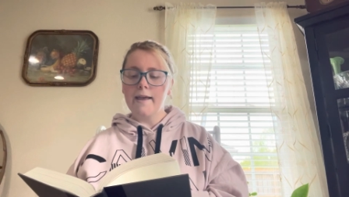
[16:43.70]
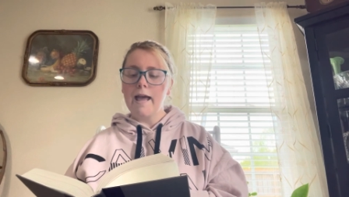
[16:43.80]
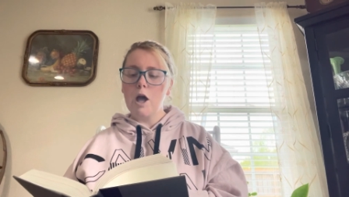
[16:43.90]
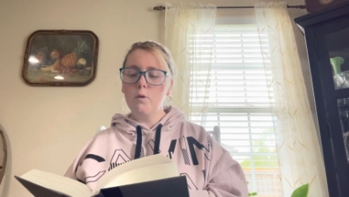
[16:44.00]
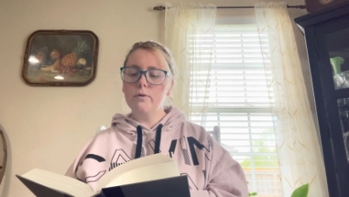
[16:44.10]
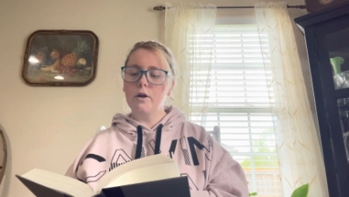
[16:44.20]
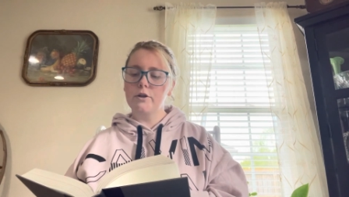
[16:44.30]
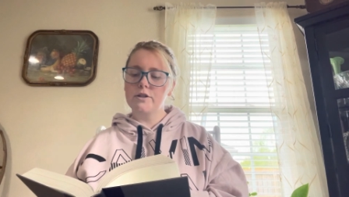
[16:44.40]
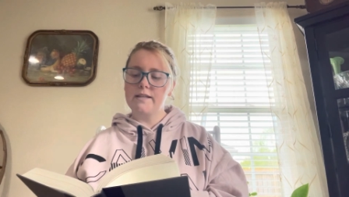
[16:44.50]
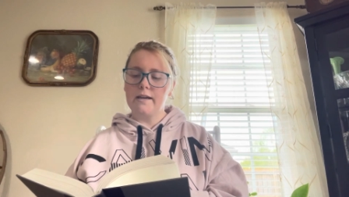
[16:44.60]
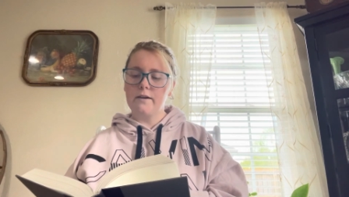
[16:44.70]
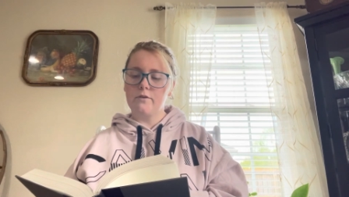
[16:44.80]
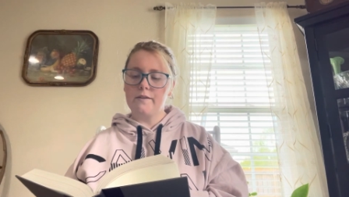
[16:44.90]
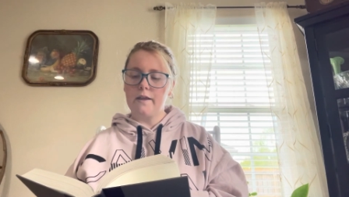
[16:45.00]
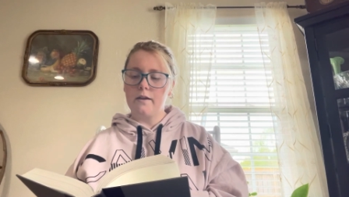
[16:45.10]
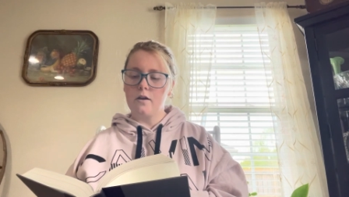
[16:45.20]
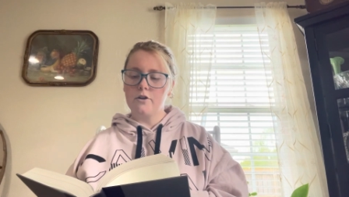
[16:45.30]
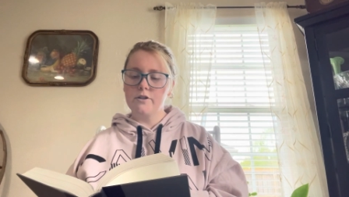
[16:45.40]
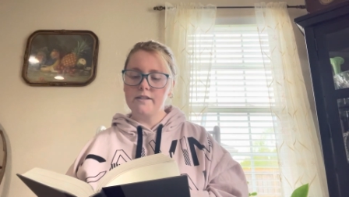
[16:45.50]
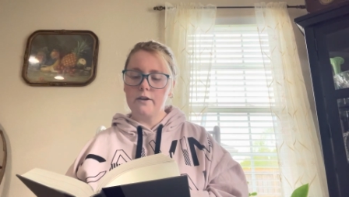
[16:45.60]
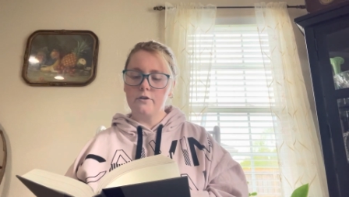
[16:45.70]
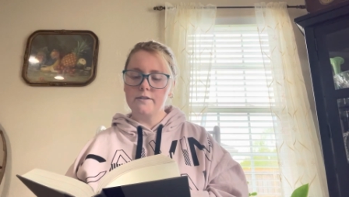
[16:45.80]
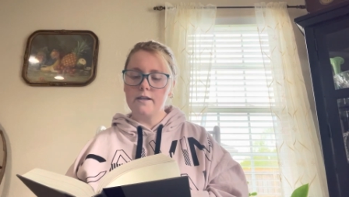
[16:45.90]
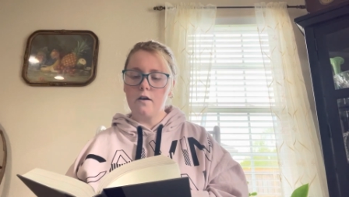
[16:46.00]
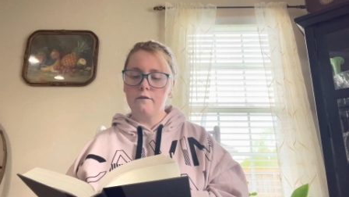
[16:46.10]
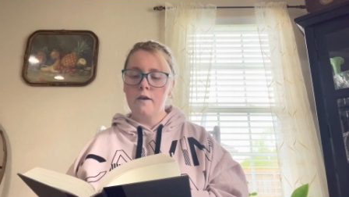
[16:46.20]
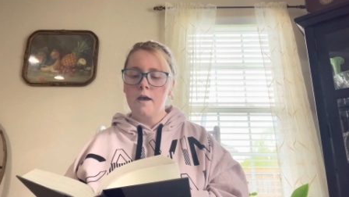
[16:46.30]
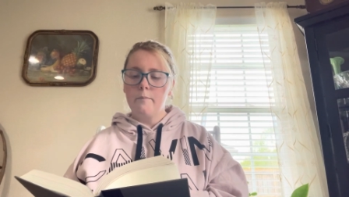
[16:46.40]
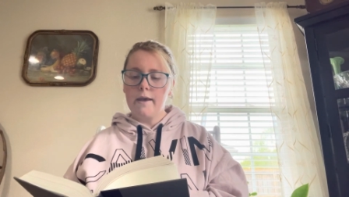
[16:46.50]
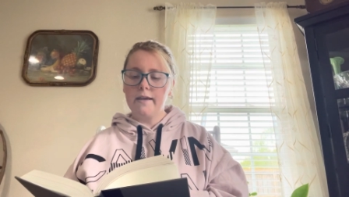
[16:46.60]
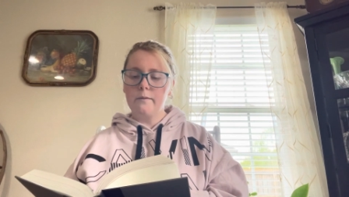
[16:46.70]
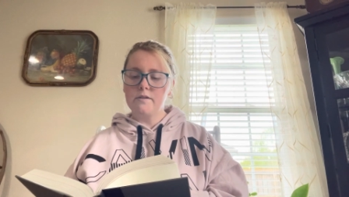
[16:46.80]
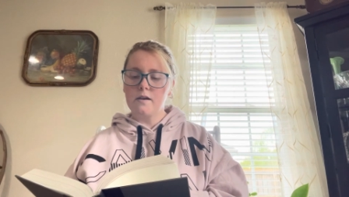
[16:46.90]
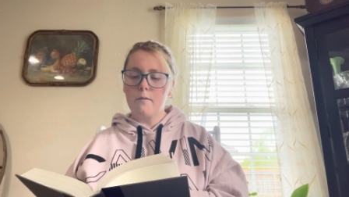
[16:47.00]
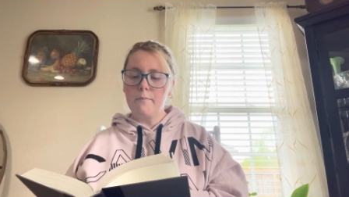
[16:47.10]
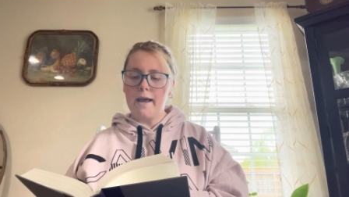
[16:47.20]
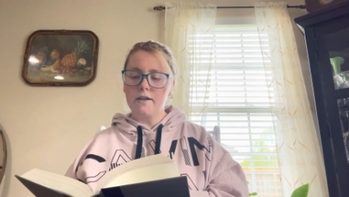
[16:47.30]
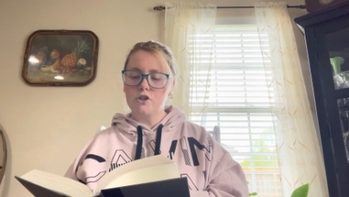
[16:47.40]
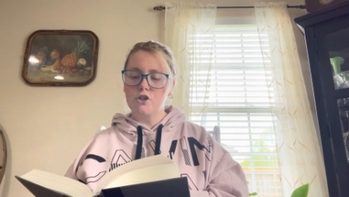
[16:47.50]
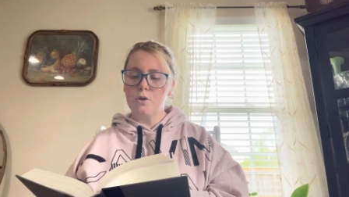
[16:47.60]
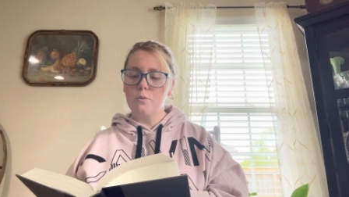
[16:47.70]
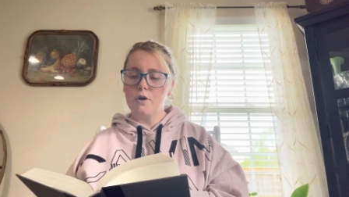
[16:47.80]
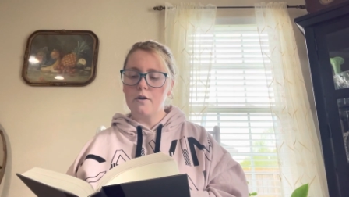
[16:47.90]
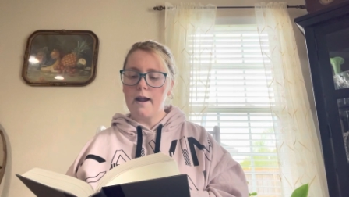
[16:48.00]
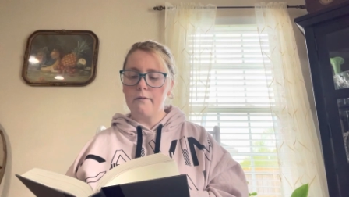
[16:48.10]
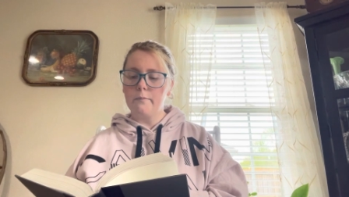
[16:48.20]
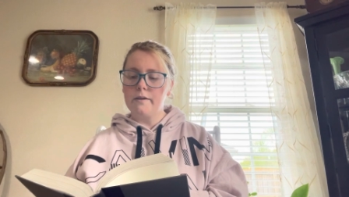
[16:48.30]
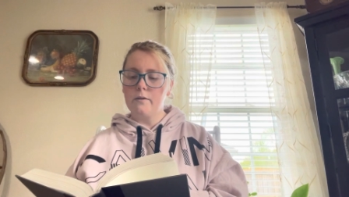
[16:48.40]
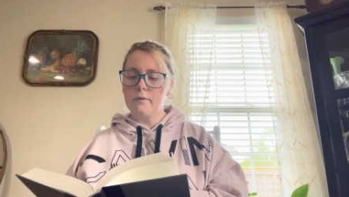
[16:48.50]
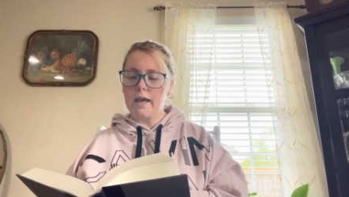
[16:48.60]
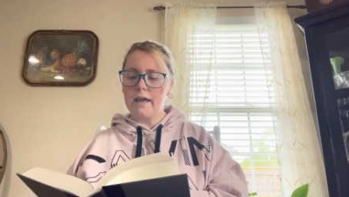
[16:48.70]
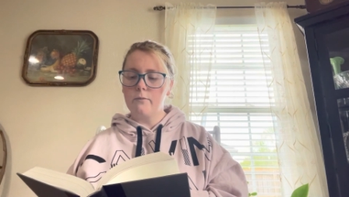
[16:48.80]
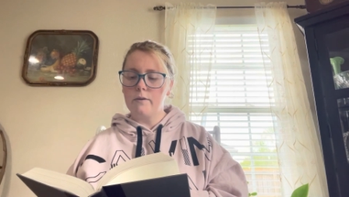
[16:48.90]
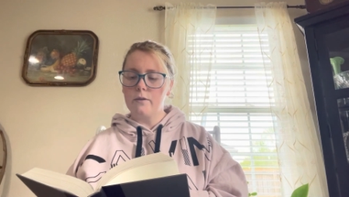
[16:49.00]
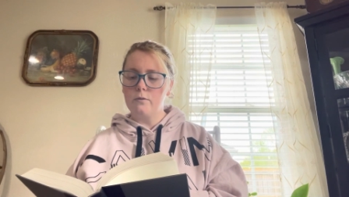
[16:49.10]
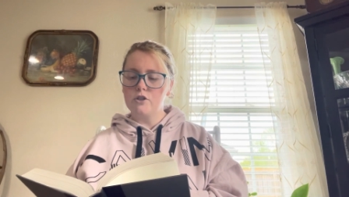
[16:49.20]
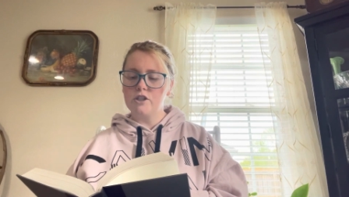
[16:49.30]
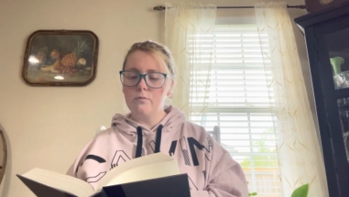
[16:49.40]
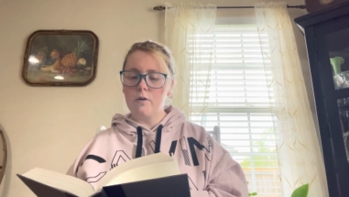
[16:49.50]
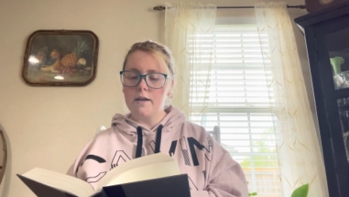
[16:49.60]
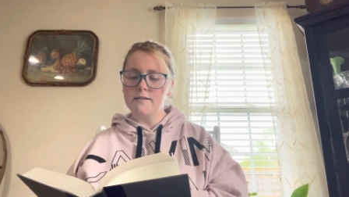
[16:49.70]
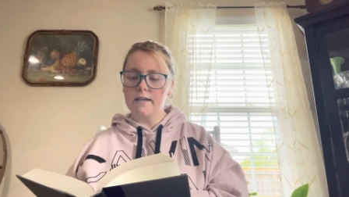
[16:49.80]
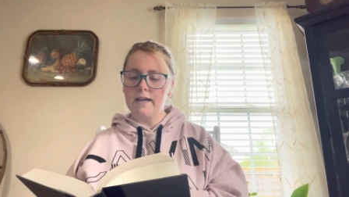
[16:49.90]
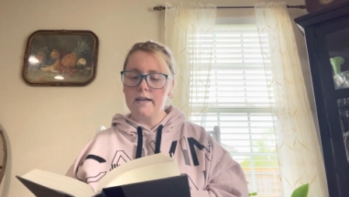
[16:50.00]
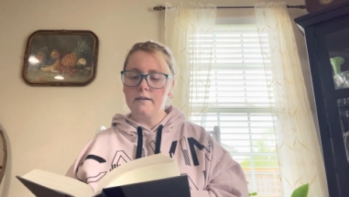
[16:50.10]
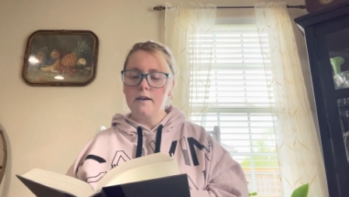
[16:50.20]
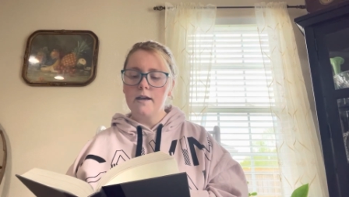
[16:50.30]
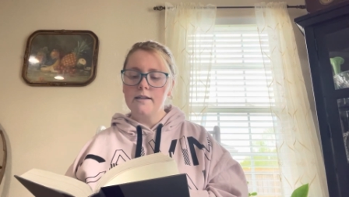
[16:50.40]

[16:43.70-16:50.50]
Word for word: help her understand everything, understand herself, beg him to come back and show her how to be okay with who she was again,